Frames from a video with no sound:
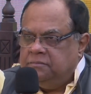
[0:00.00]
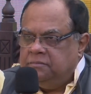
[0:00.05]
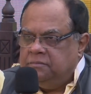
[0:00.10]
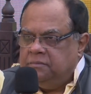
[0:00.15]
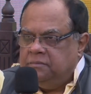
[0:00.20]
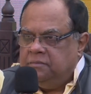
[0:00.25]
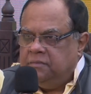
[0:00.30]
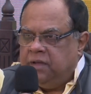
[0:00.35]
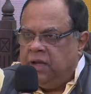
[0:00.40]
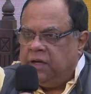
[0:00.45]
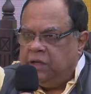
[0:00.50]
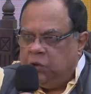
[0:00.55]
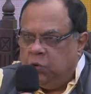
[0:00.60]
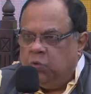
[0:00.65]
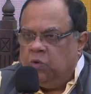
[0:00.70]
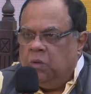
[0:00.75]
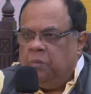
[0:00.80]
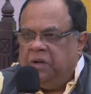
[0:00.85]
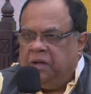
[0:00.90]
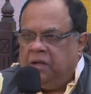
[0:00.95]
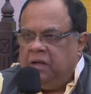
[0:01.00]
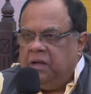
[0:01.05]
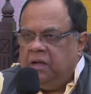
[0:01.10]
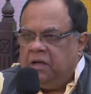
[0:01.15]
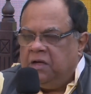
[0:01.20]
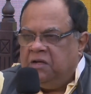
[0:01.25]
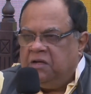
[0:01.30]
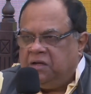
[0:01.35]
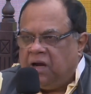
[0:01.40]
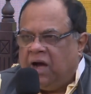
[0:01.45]
And you will be
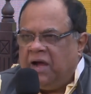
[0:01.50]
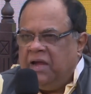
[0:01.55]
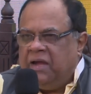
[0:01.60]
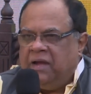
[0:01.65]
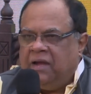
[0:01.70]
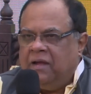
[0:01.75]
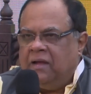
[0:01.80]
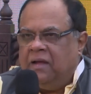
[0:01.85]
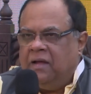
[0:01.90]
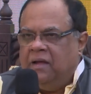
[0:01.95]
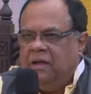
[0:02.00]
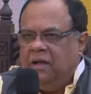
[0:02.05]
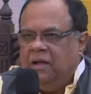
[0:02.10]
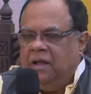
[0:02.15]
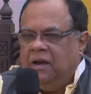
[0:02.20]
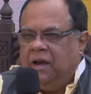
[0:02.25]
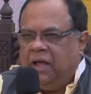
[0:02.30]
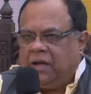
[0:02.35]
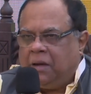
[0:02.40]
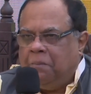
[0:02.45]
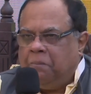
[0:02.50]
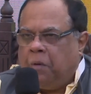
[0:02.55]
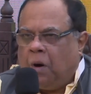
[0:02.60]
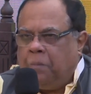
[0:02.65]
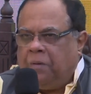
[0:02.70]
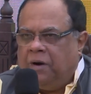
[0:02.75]
dying like a pauper.